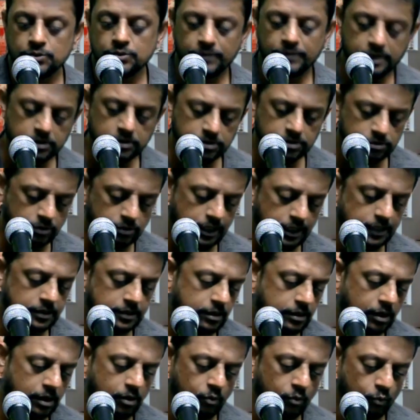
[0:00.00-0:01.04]
we're going to look at
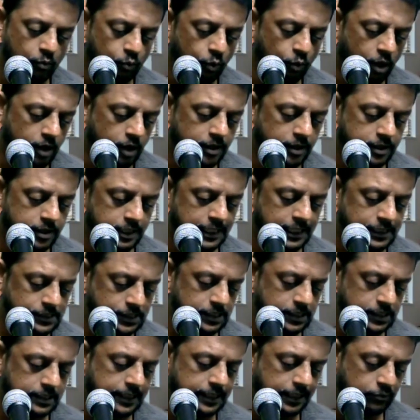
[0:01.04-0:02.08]
what is
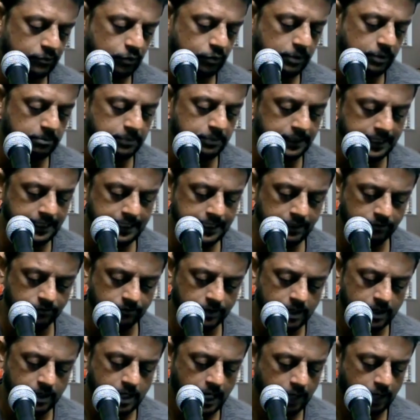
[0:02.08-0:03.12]
it that we believe
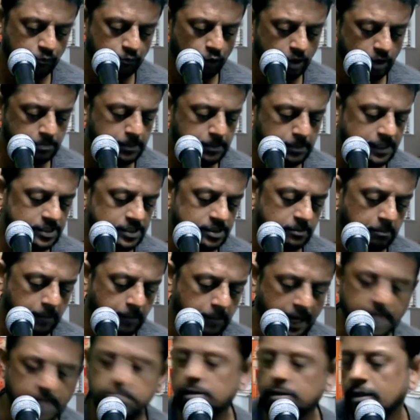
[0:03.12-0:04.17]
and what makes the
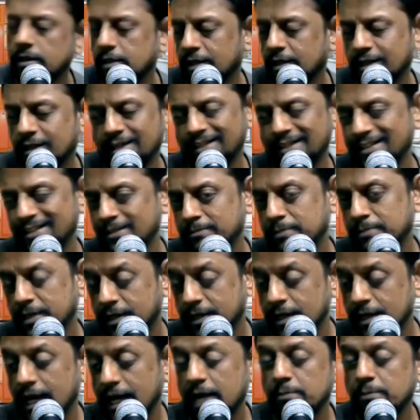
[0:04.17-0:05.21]
bible a
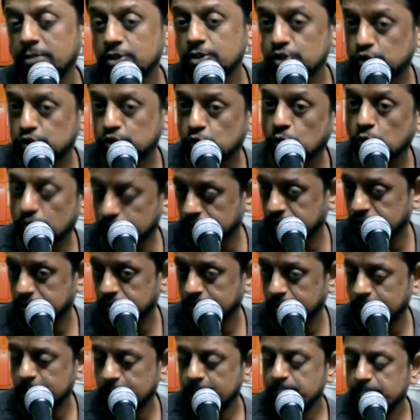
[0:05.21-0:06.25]
reliable source
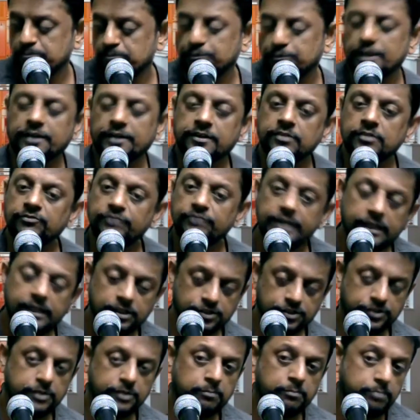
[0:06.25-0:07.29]
that
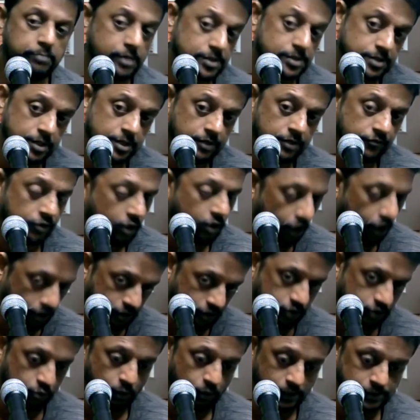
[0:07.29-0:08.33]
reveals the person of god
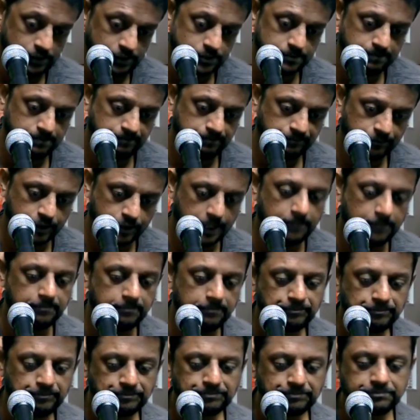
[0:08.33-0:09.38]
to us okay
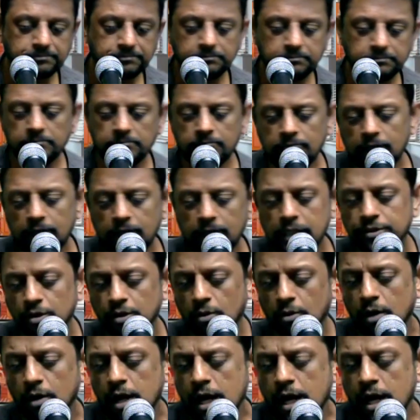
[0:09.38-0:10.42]
so
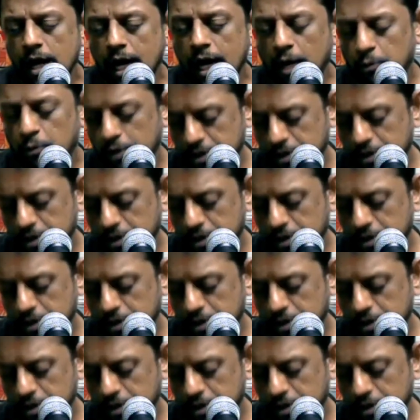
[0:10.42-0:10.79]
i want